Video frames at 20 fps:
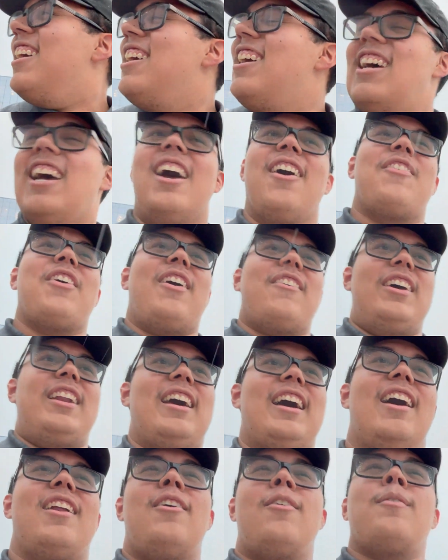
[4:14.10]
yeah, probably
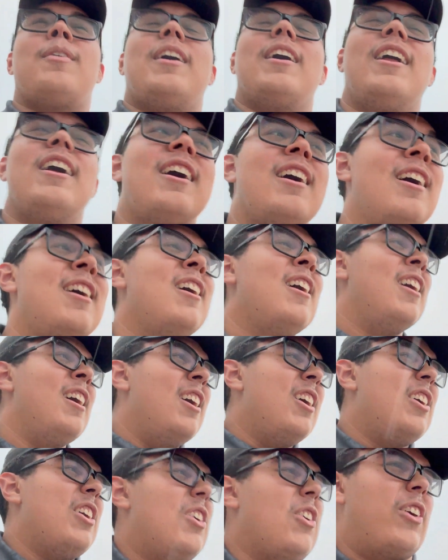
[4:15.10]
not, but
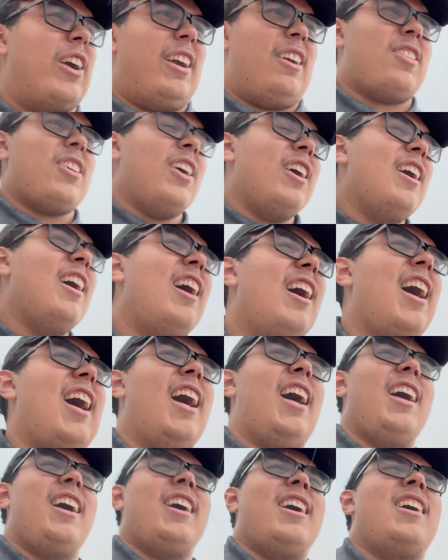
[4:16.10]
who cares?
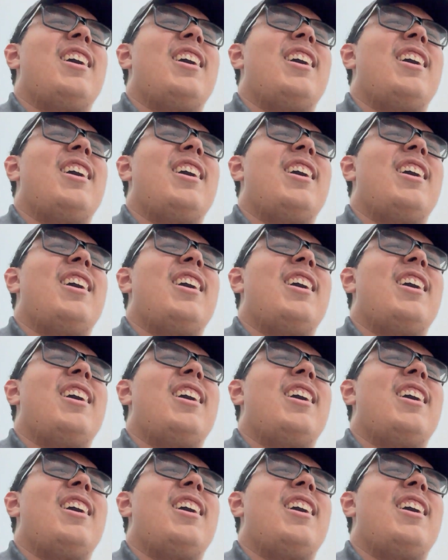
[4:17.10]
Ah,